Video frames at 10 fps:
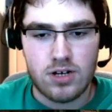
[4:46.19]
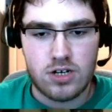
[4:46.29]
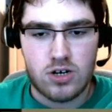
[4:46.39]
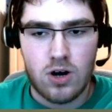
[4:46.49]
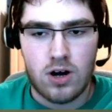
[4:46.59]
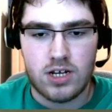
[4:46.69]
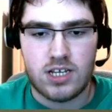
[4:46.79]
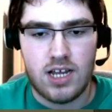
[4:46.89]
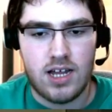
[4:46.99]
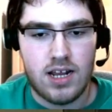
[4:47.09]
stores
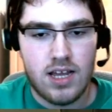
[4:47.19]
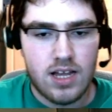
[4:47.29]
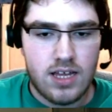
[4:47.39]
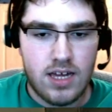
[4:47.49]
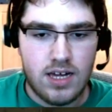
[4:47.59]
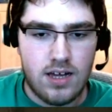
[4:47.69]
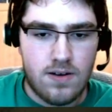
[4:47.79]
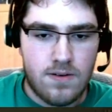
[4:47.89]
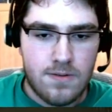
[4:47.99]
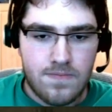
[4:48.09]
and you
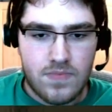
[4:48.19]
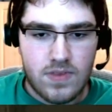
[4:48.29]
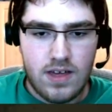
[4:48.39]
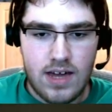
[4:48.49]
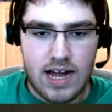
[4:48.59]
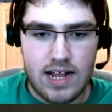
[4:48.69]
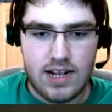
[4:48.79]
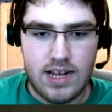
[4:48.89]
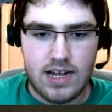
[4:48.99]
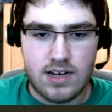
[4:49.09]
you, you got
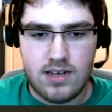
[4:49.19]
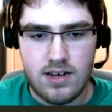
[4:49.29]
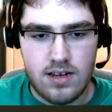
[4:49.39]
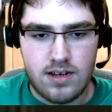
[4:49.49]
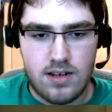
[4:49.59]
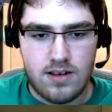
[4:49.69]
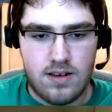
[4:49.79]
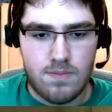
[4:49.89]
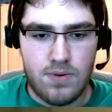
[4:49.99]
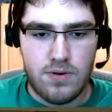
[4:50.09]
like the
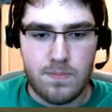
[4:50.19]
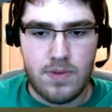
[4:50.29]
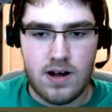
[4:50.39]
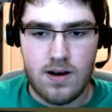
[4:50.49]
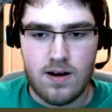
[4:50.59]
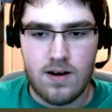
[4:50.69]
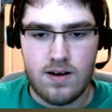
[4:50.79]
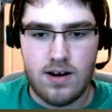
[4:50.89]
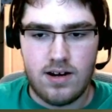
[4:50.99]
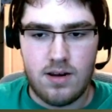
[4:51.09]
the Boot
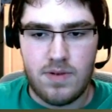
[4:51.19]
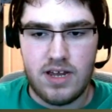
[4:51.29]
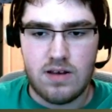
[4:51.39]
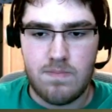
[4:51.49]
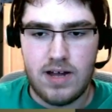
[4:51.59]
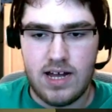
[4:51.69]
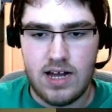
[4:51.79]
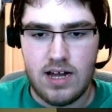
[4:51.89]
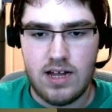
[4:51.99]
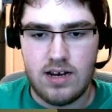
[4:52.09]
Barn and the Best
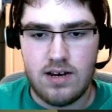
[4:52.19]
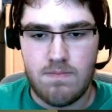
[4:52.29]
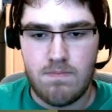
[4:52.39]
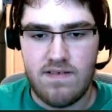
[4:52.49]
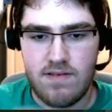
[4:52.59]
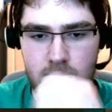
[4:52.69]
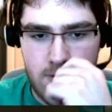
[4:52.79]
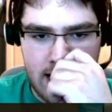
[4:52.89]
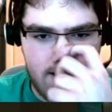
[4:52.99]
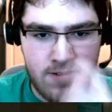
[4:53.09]
Buy and the Buffalo
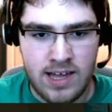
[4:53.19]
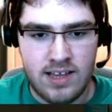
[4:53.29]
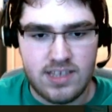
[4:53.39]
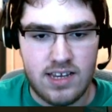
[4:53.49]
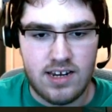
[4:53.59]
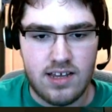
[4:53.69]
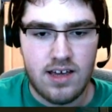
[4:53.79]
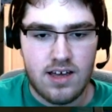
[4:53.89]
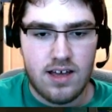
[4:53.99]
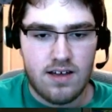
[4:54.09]
Wild Wings and the
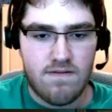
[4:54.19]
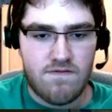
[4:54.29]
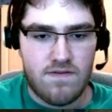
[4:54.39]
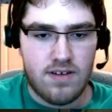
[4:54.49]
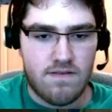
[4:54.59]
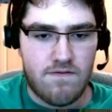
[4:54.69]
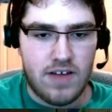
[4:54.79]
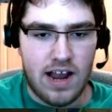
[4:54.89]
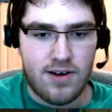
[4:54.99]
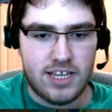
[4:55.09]
uh,
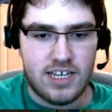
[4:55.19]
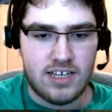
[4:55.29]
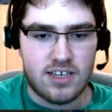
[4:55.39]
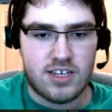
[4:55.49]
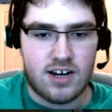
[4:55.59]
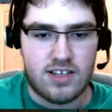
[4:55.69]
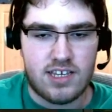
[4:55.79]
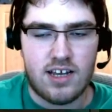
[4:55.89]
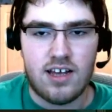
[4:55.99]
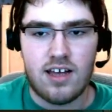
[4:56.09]
very season starts
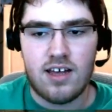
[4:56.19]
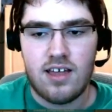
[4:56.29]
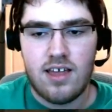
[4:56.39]
uh